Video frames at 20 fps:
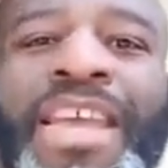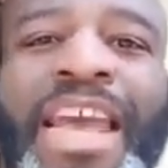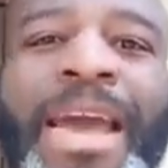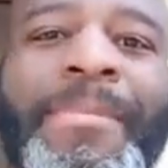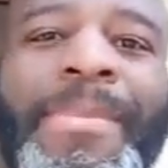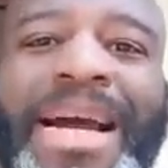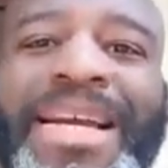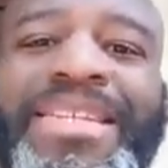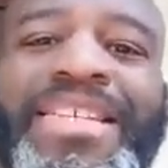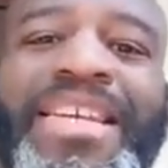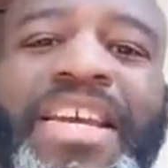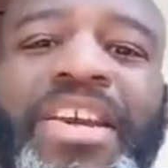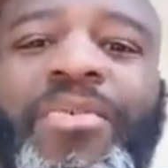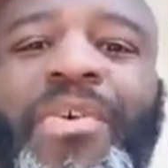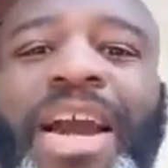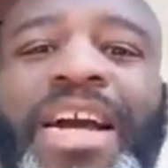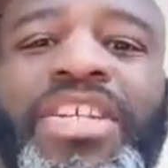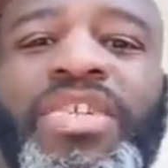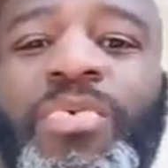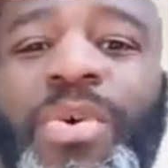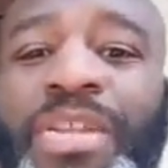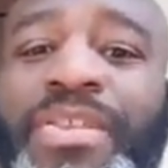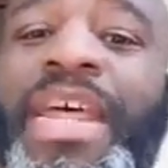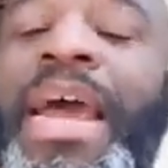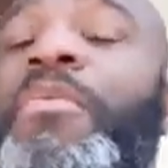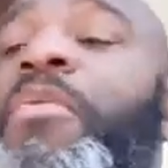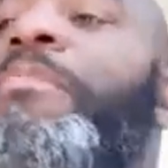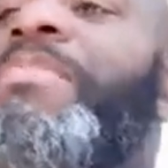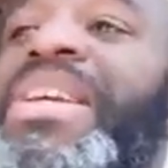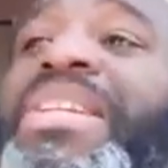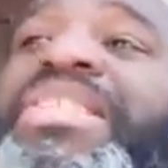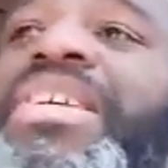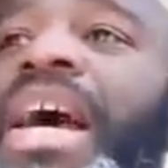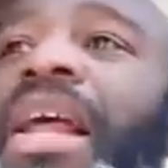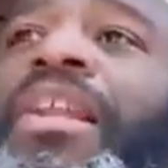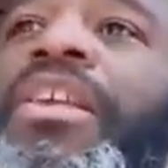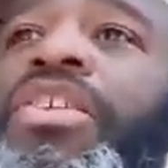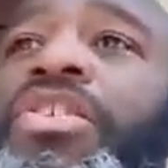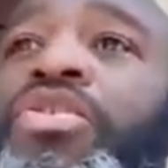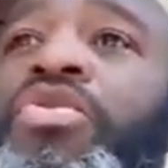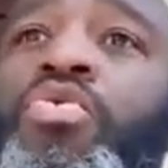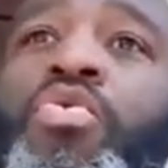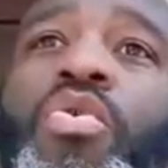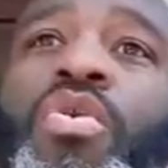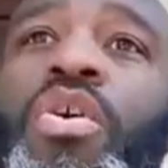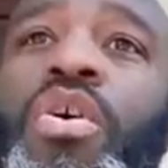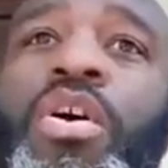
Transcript: MIT graduate, they would be telling you